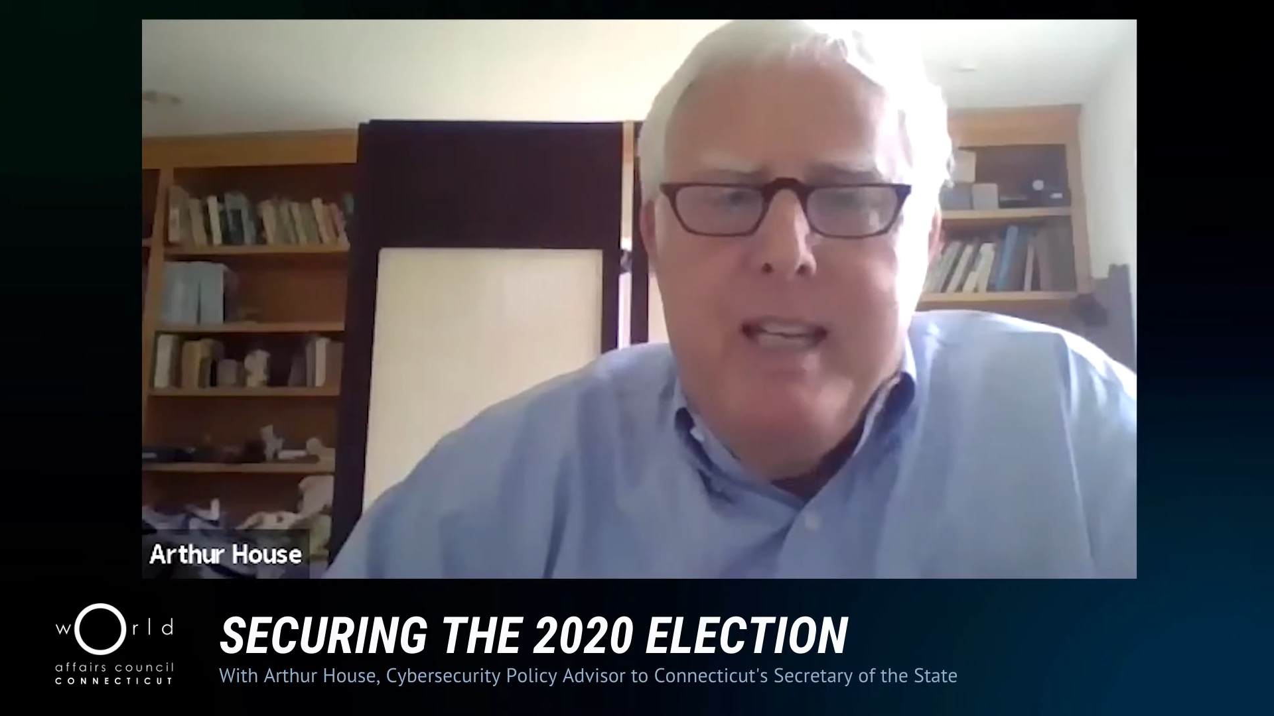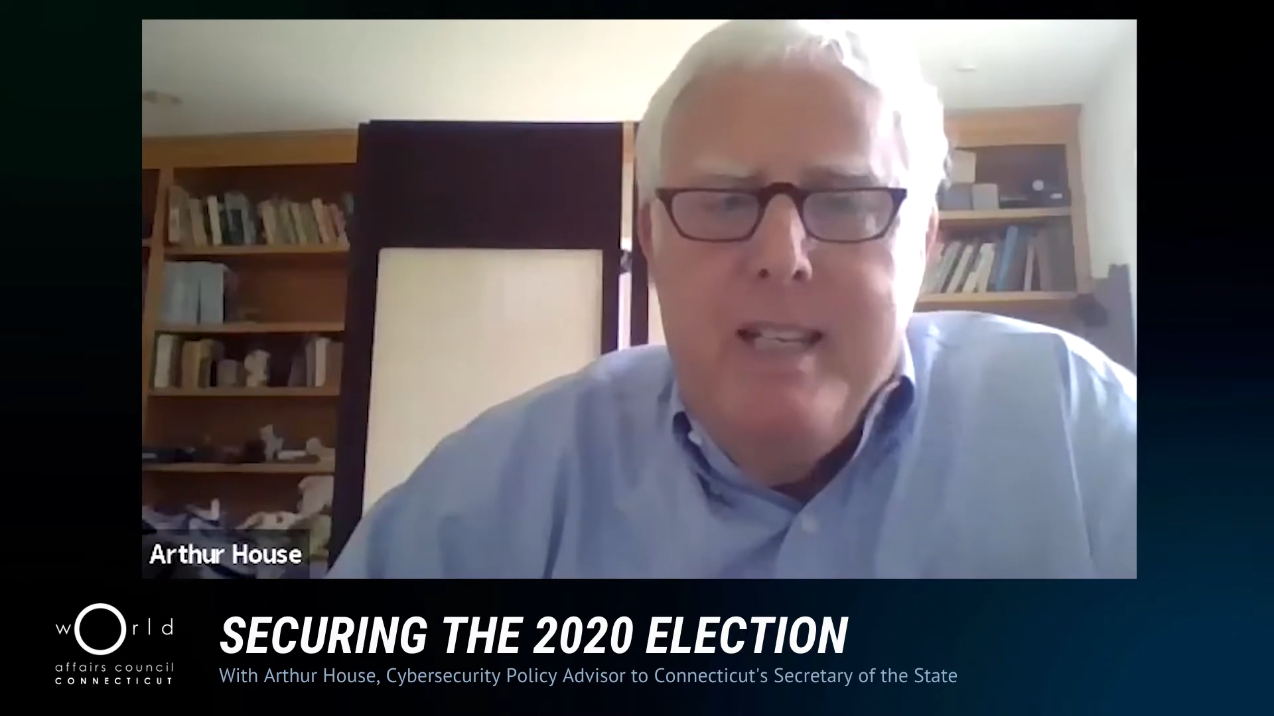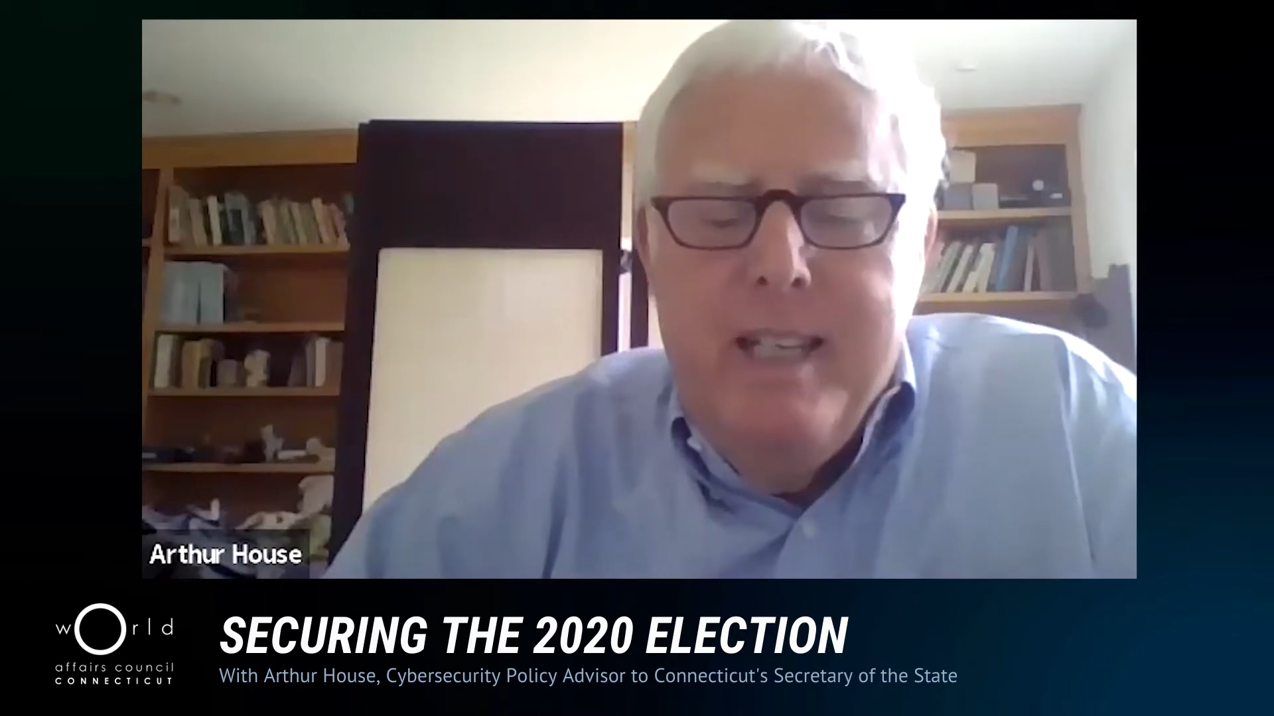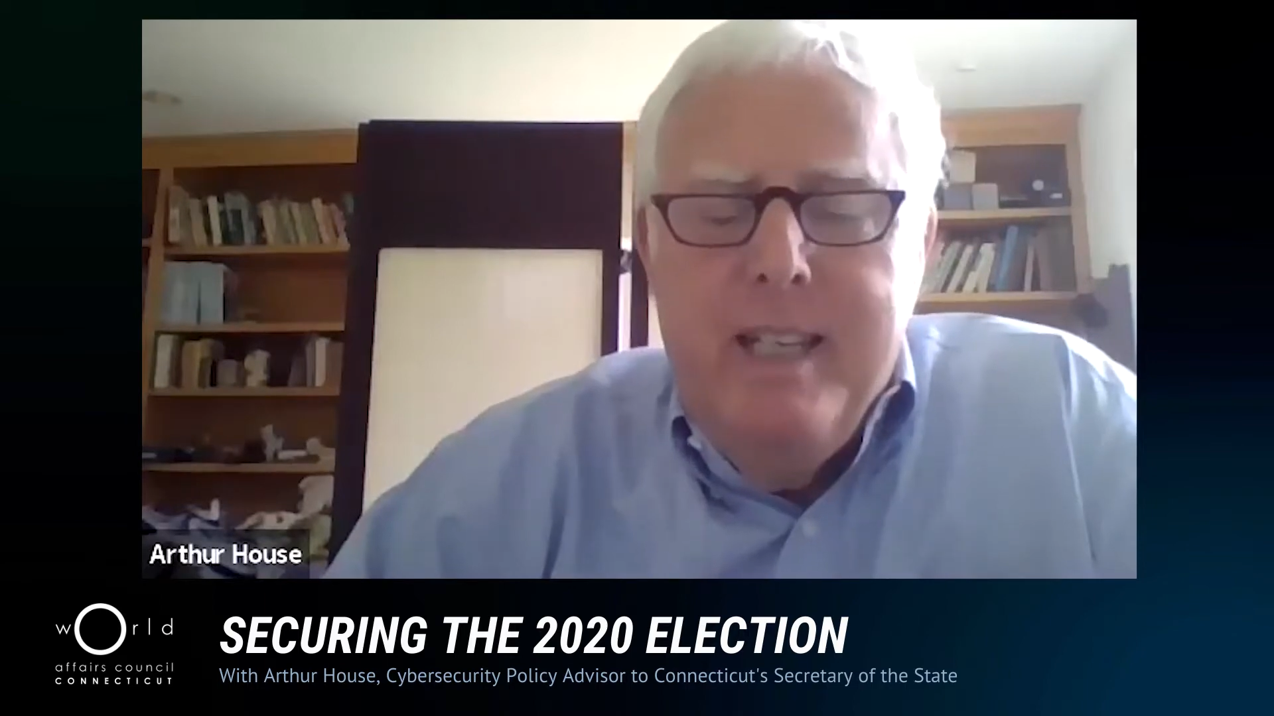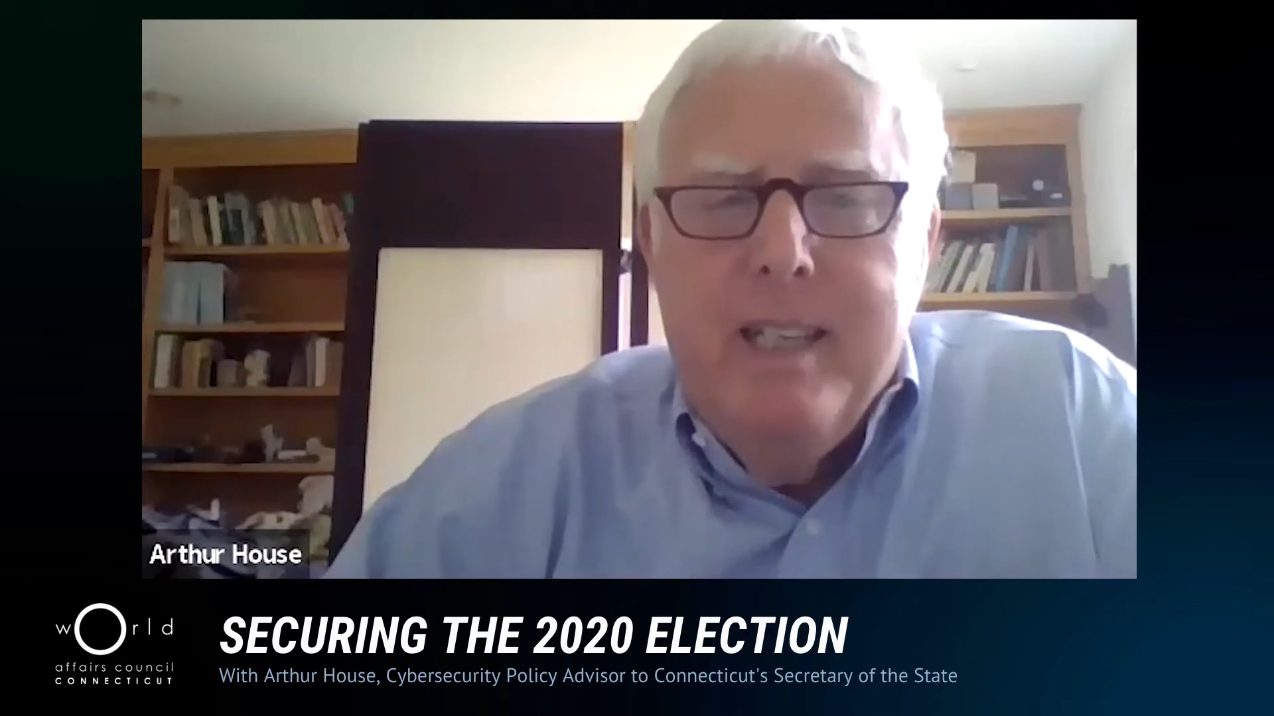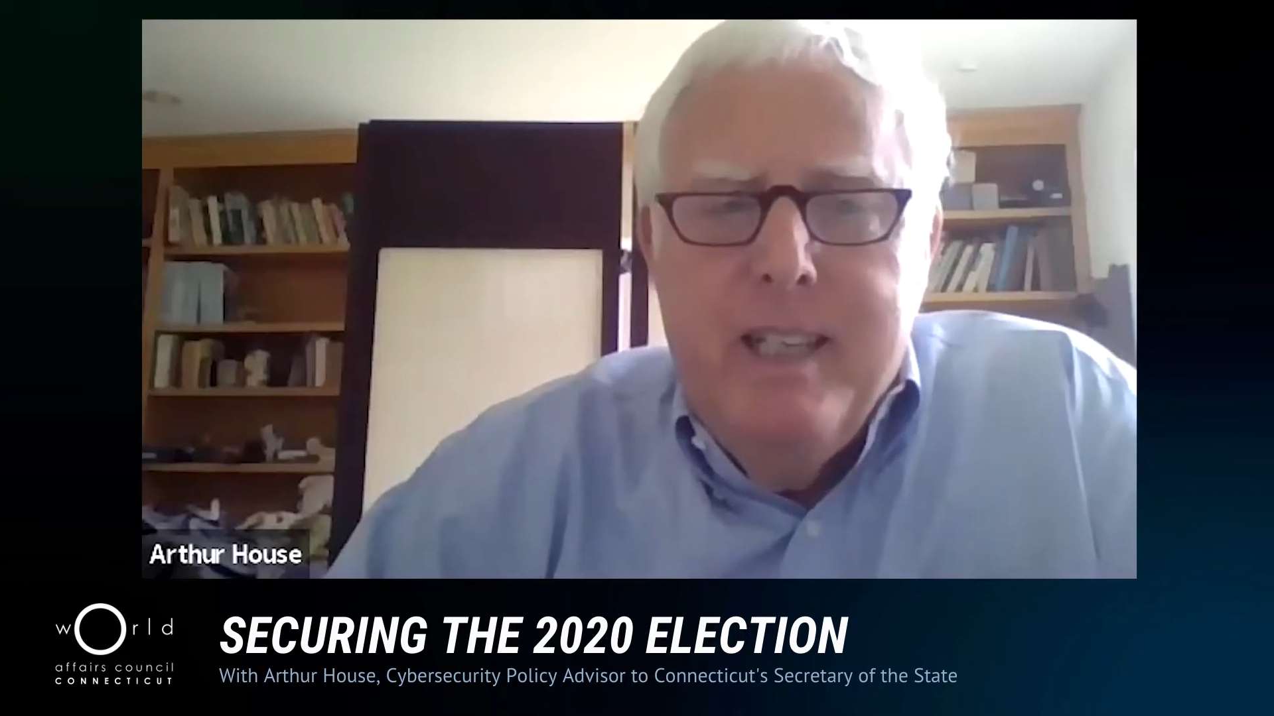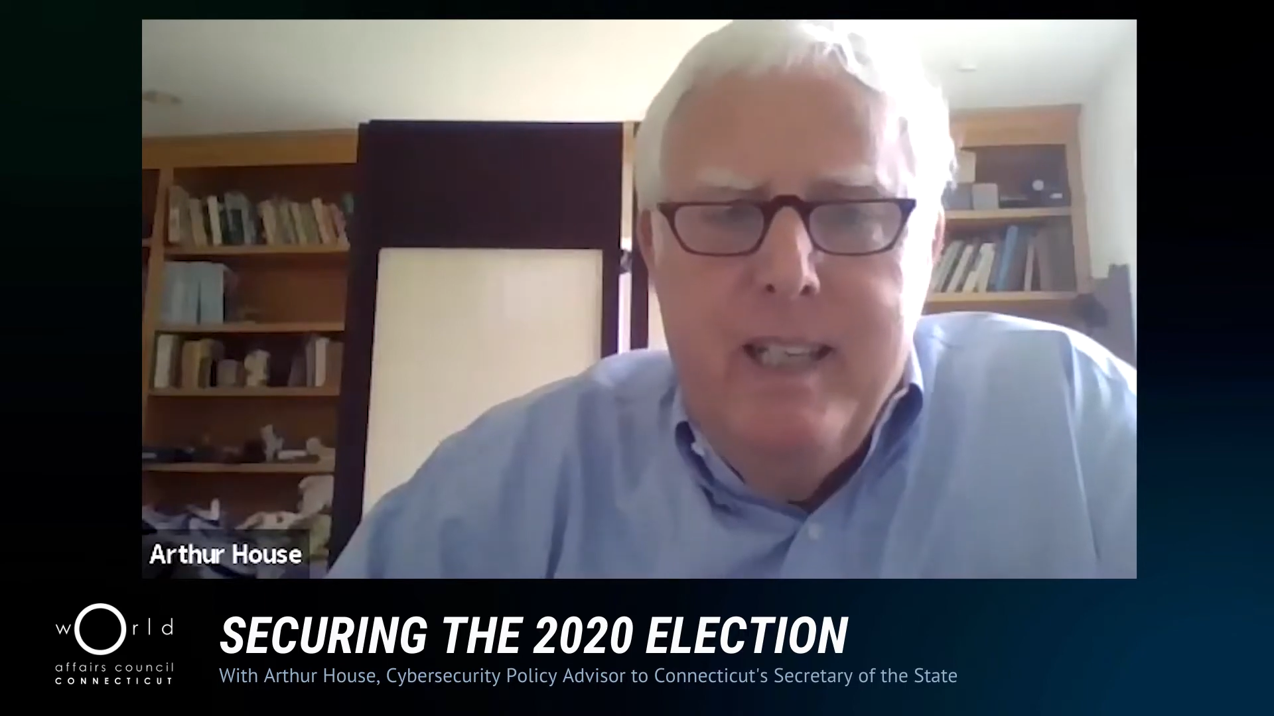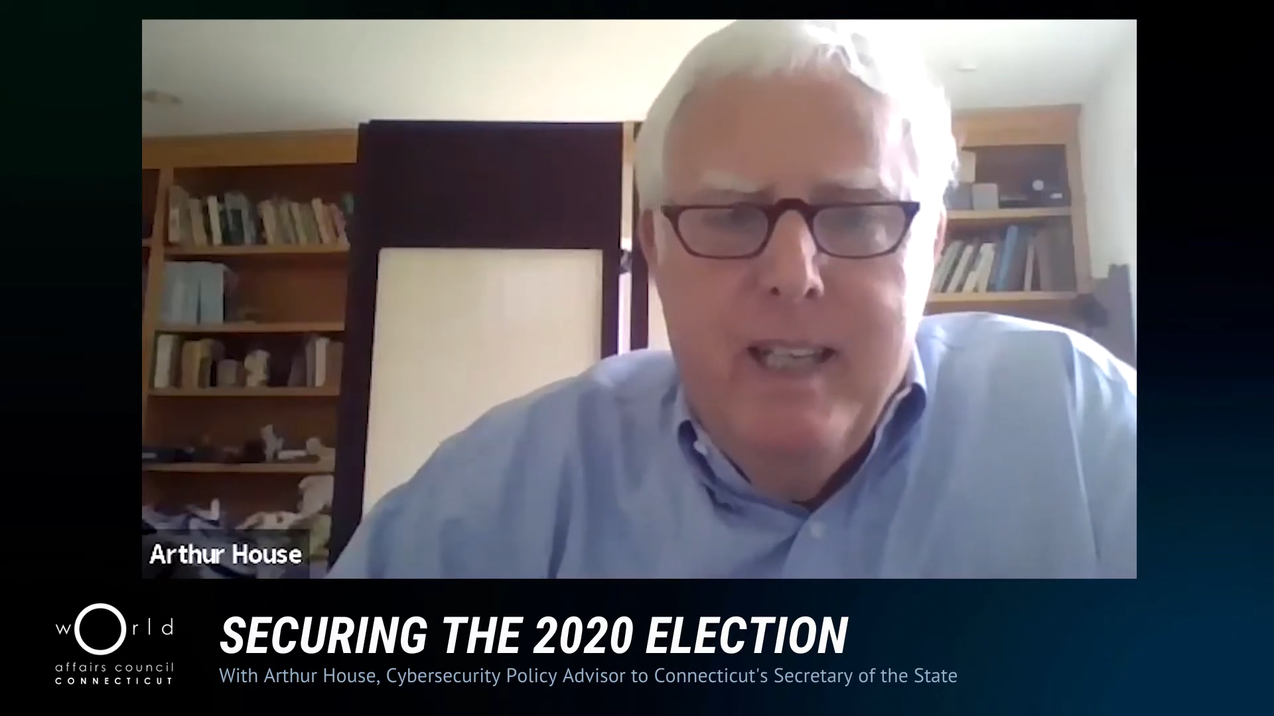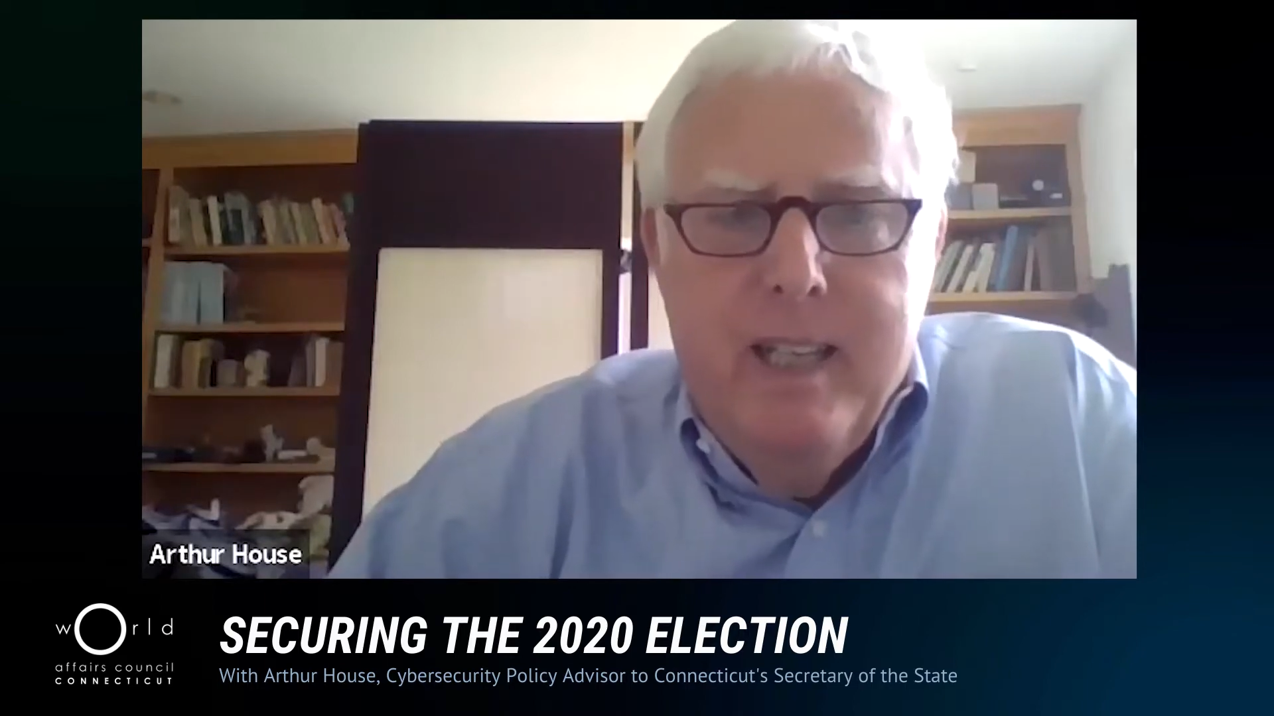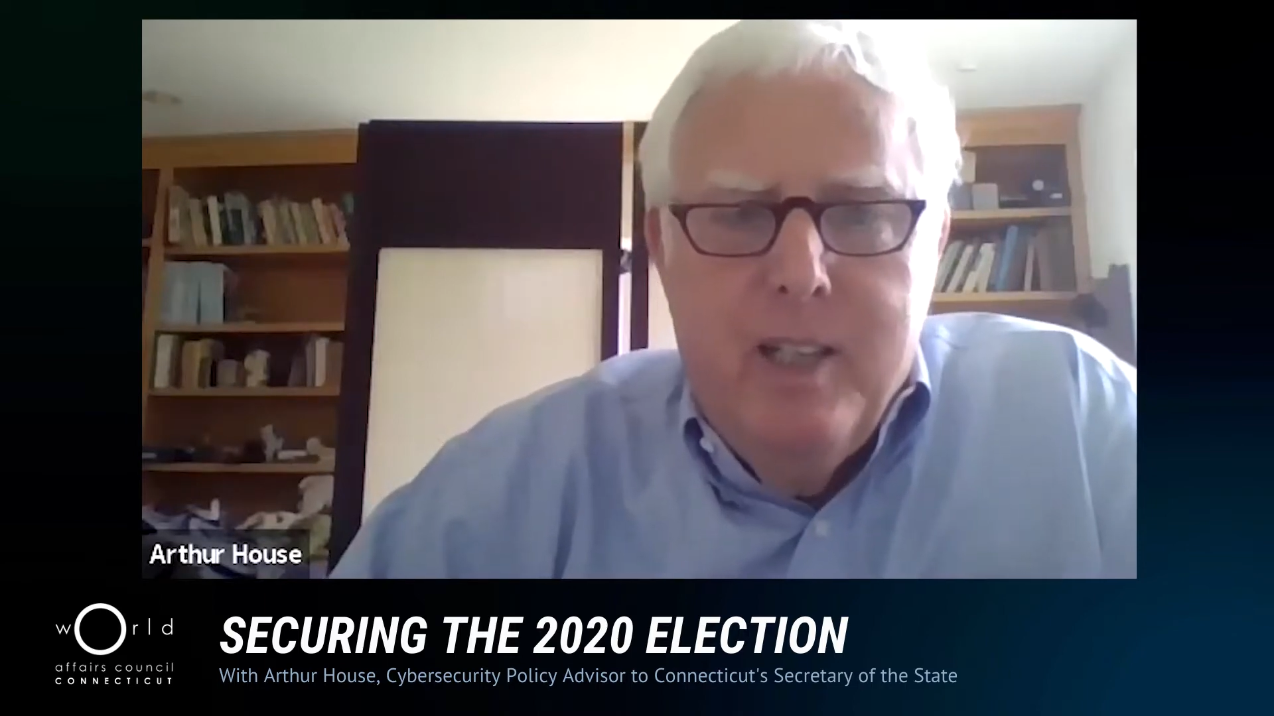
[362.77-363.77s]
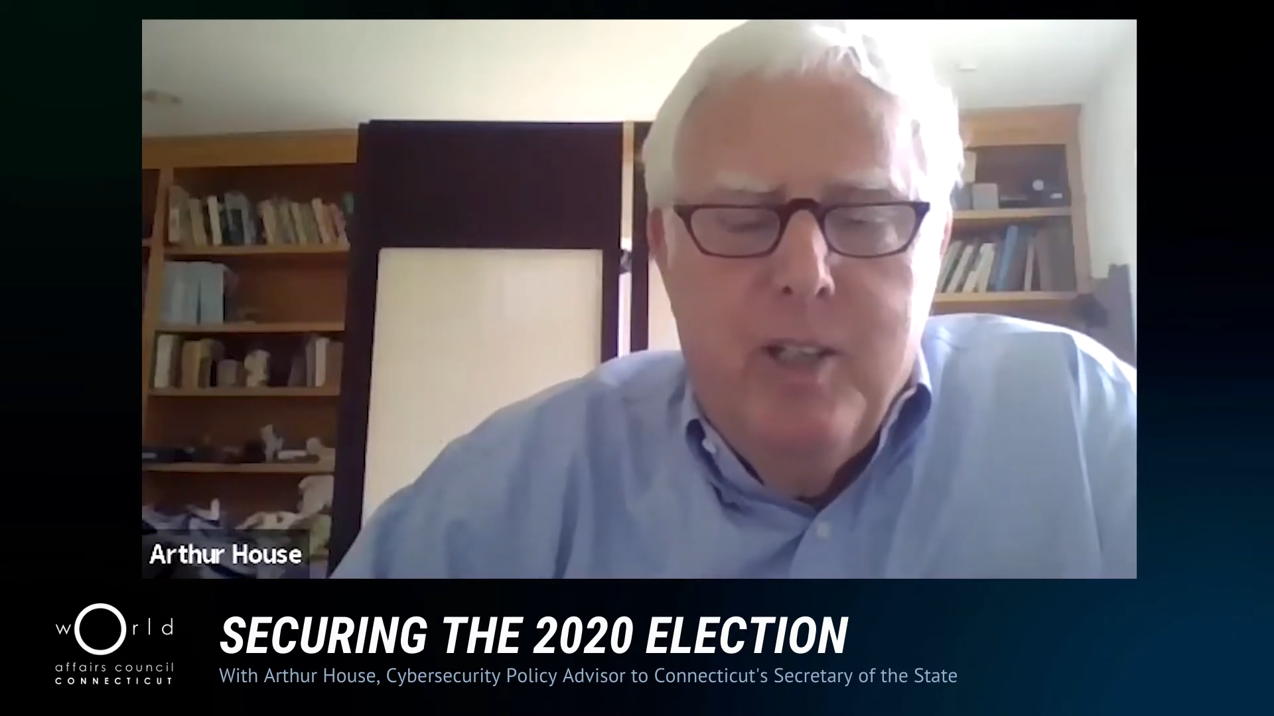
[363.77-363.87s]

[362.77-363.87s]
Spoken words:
did it again